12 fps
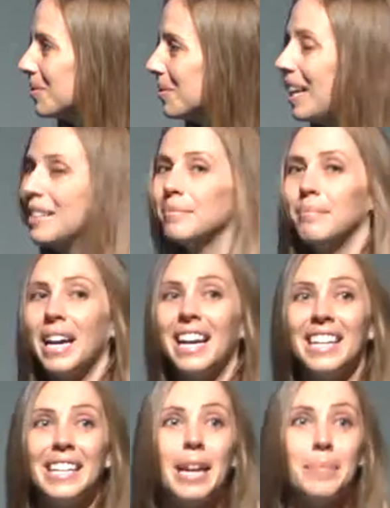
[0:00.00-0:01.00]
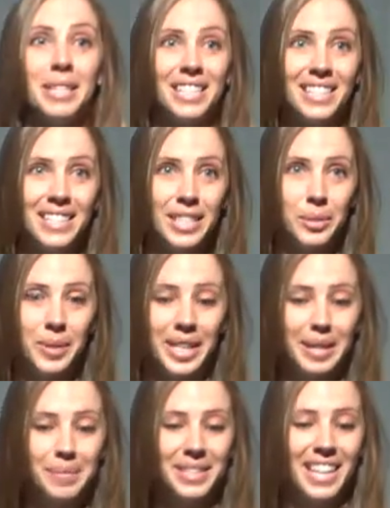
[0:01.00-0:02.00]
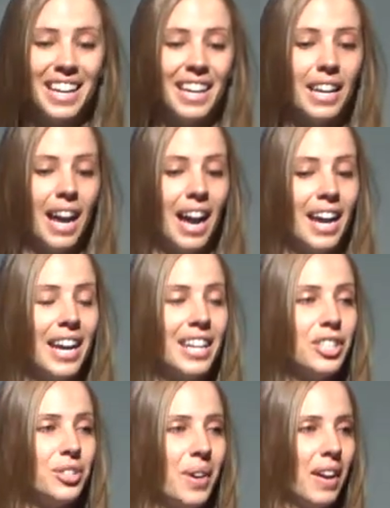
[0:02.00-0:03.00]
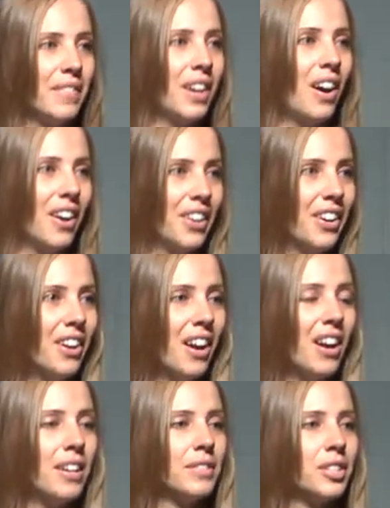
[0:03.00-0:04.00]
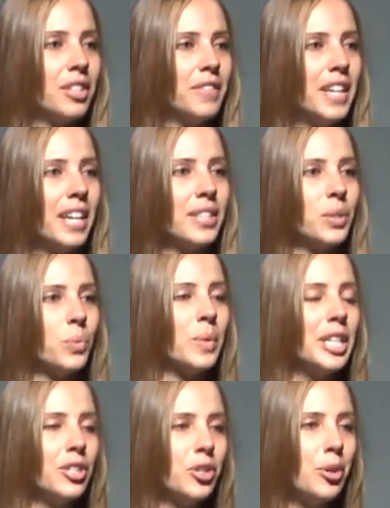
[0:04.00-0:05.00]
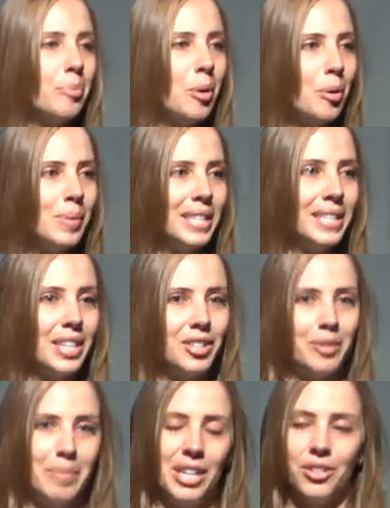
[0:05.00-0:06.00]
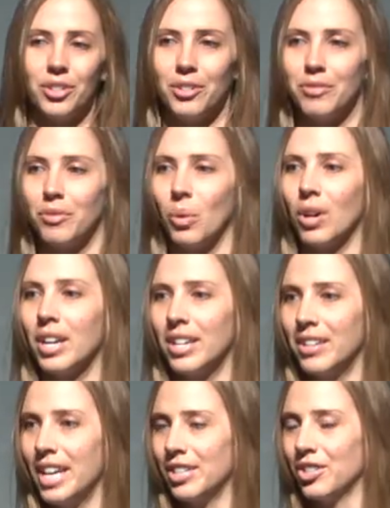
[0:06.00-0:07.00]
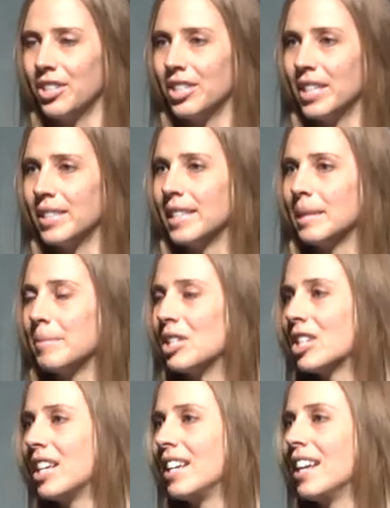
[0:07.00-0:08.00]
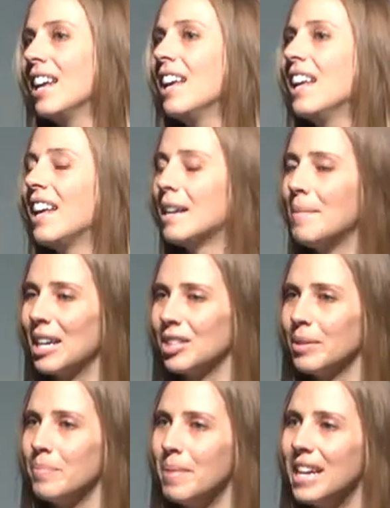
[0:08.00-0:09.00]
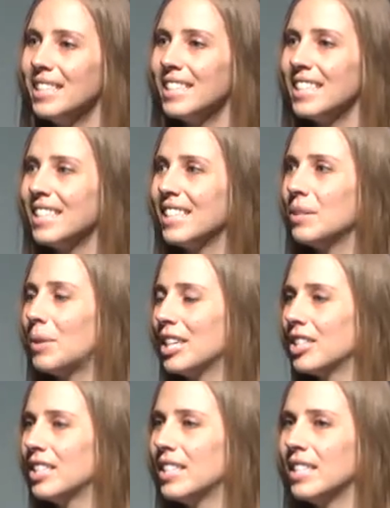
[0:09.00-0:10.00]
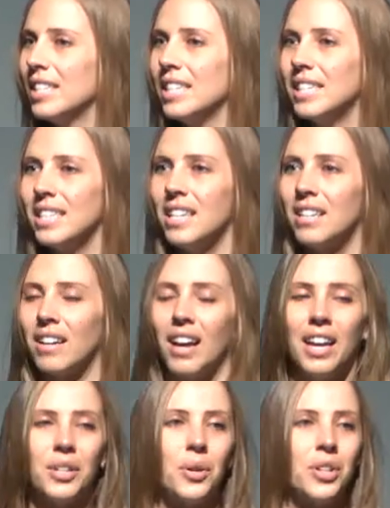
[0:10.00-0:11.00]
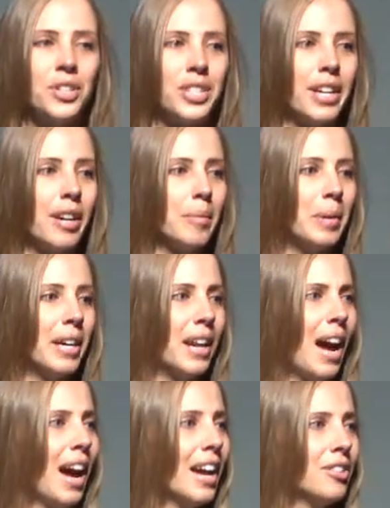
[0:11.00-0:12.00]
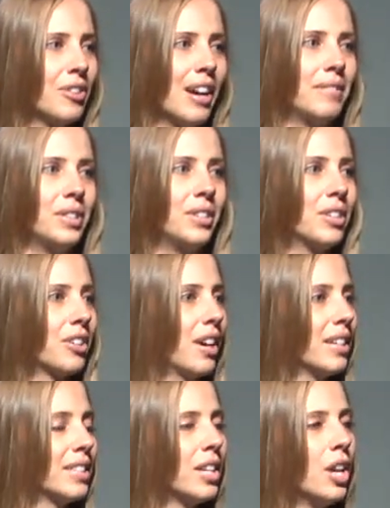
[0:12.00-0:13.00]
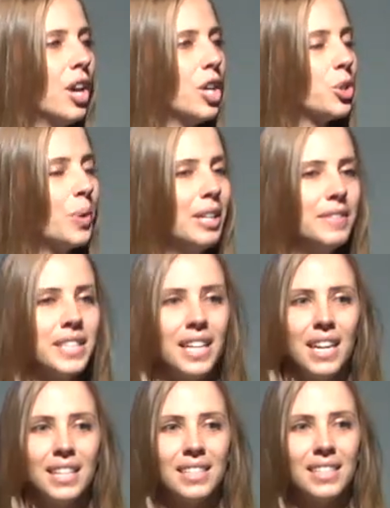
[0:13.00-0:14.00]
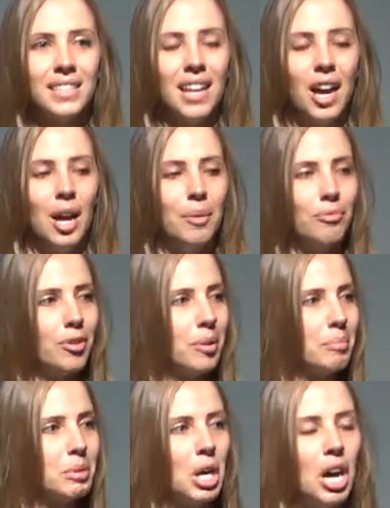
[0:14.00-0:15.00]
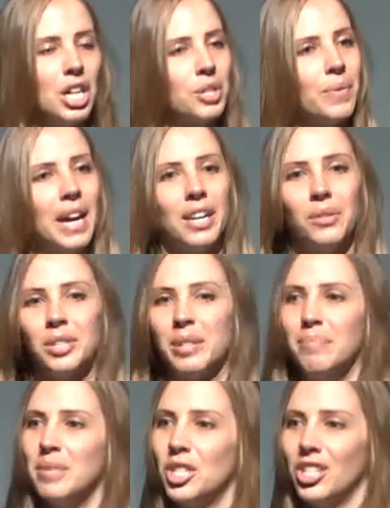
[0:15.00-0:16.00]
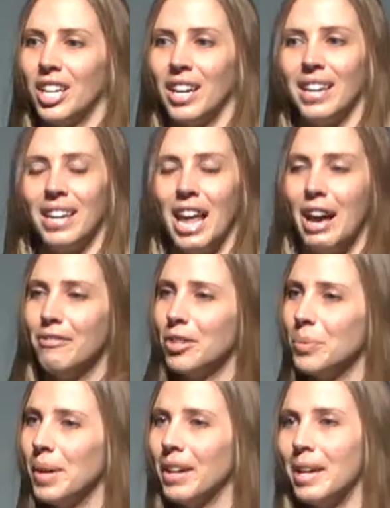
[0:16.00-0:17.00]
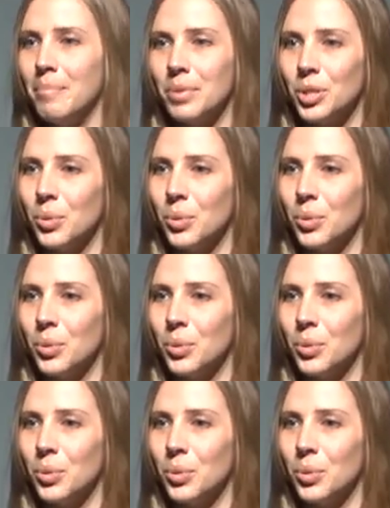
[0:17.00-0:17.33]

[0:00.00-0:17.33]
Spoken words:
Well, my name is Lindsey and I do have the honor of serving as a regional mobilization manager for International Justice Mission. I'm actually based in Washington, D.C. at our headquarters there, but I travel across 12 states, from Colorado to Michigan and everywhere in